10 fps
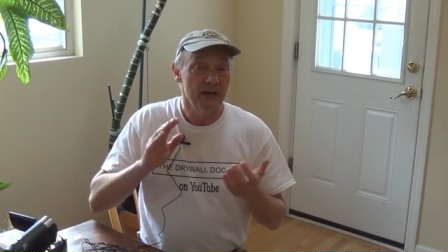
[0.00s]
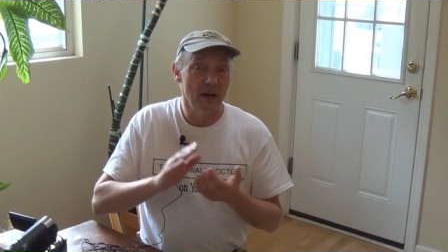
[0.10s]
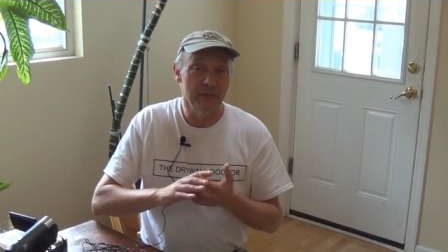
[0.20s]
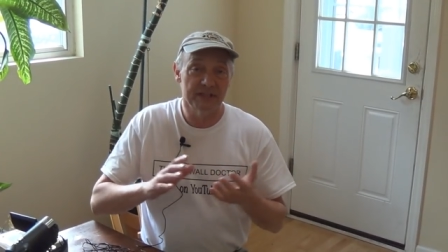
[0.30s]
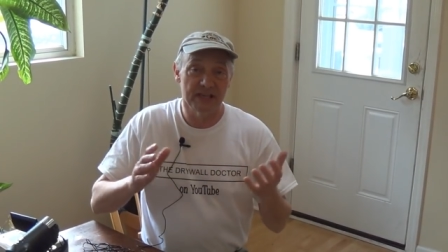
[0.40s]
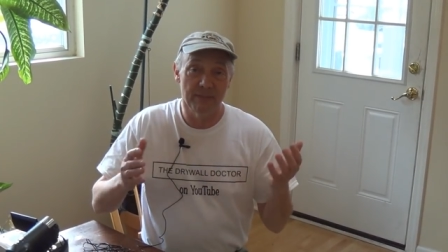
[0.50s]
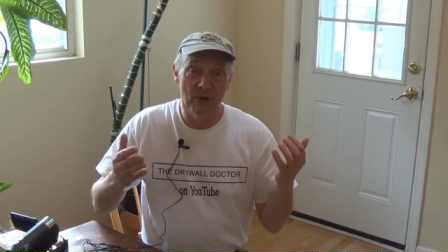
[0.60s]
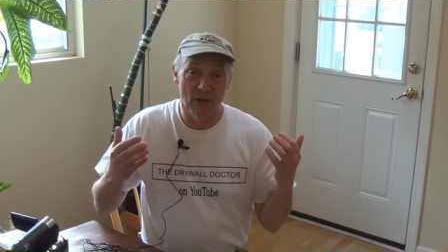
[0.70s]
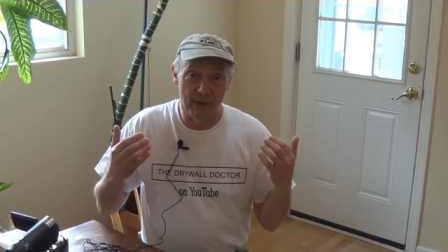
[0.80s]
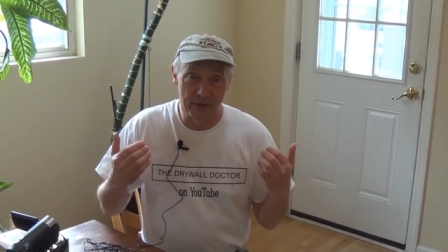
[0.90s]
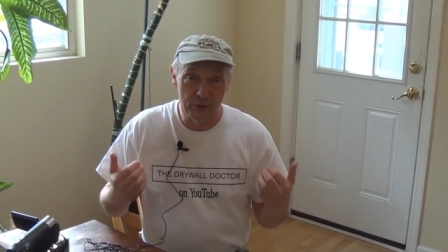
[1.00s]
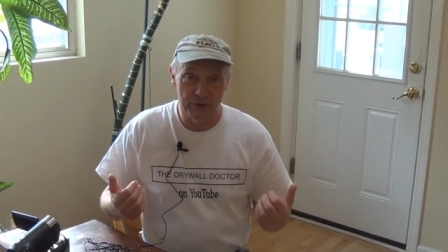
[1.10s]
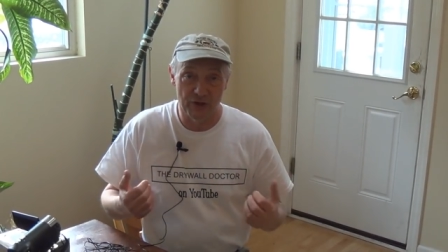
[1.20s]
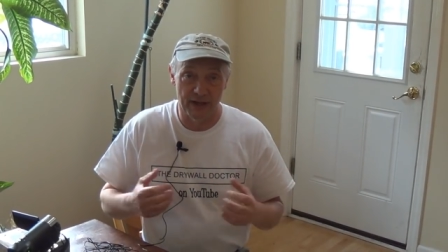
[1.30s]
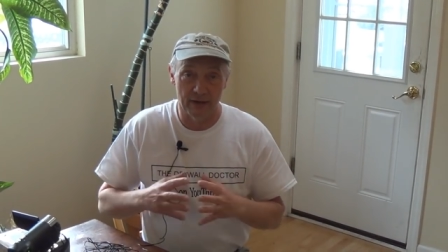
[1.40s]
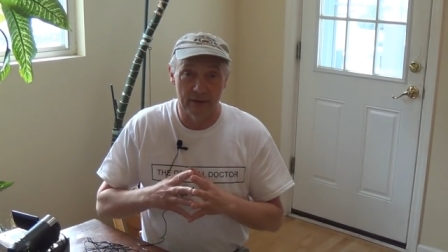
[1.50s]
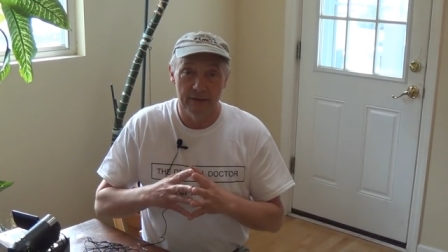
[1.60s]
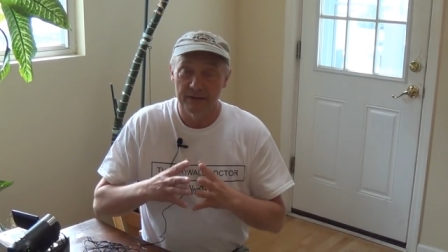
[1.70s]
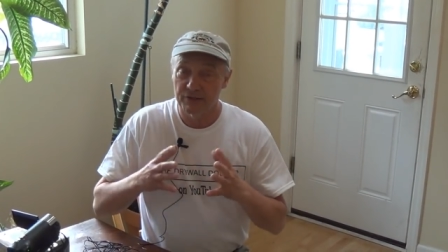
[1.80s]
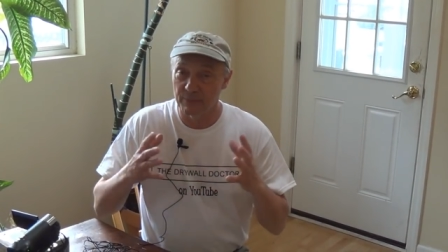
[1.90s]
come and see me on my new channel.
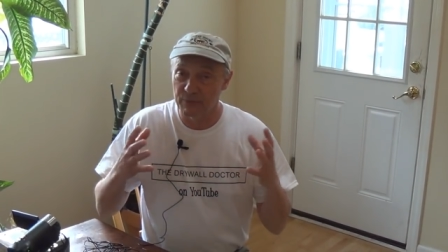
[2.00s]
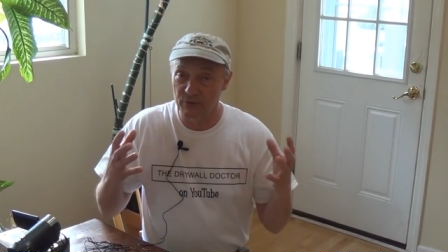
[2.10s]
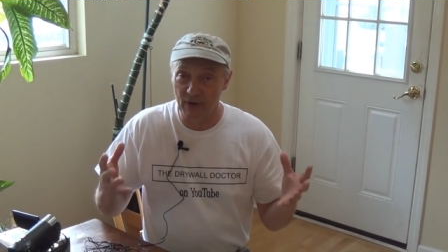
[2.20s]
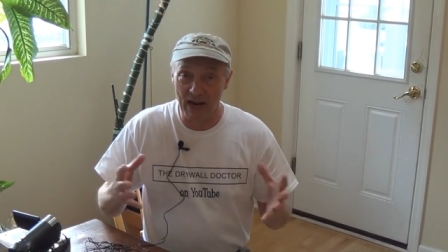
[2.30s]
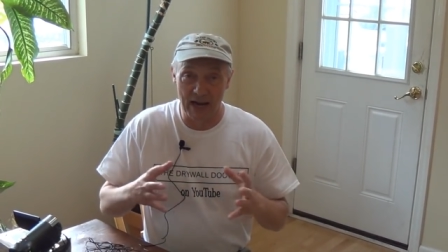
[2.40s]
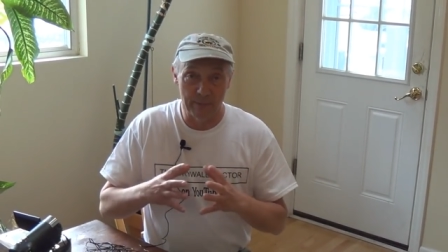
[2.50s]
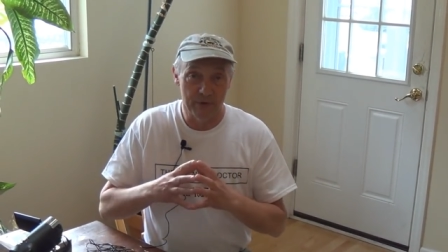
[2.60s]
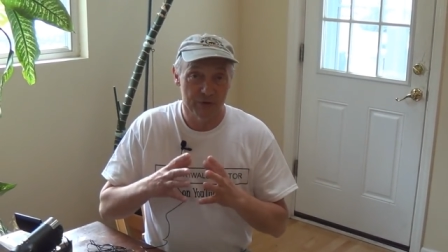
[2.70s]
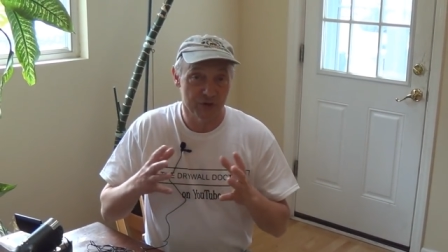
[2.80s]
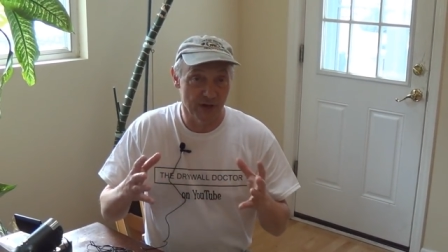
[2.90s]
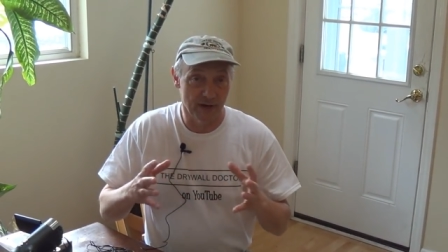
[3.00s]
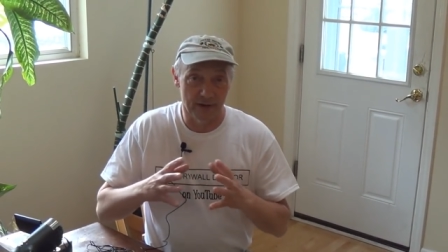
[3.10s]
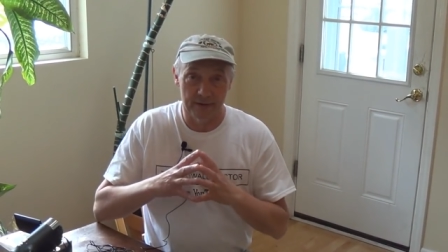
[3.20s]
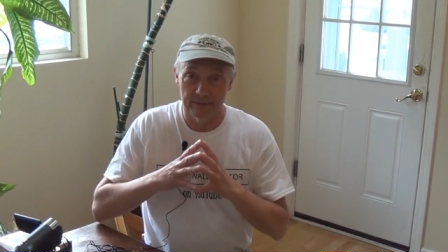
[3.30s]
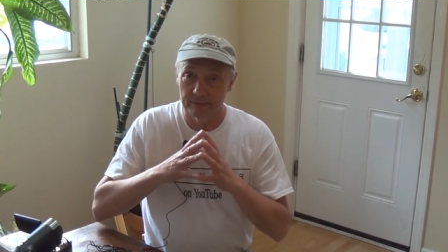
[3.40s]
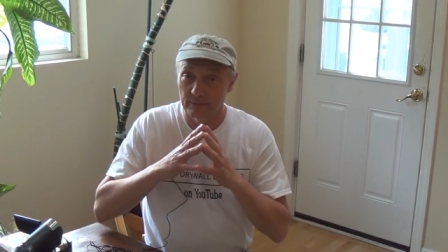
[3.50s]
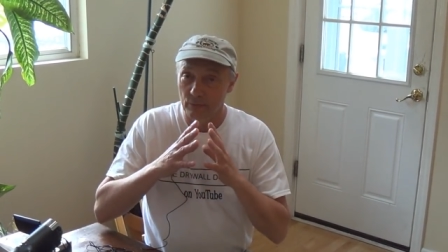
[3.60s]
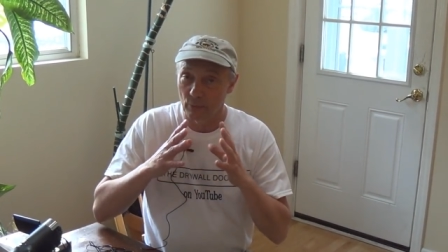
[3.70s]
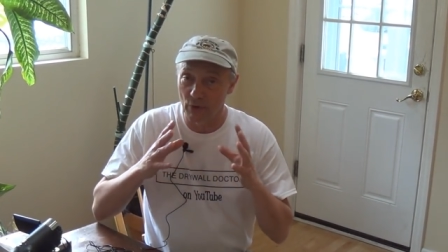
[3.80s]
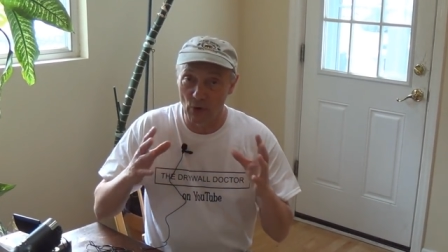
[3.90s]
Subscribe, share.
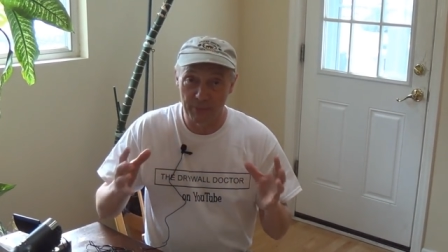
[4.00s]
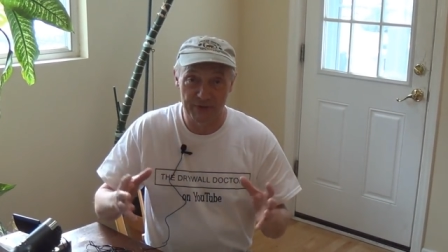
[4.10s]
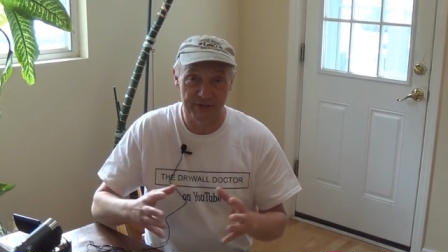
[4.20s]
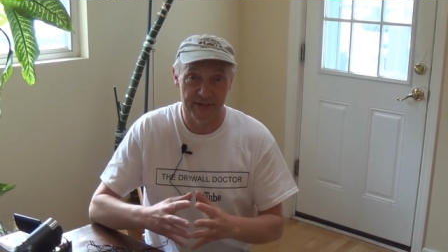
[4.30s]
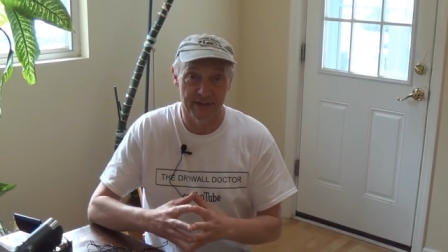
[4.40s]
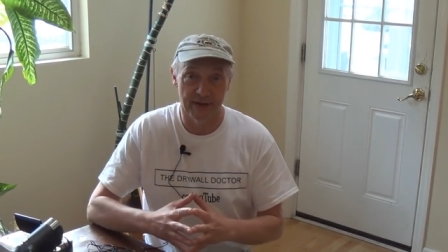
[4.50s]
We hope to see you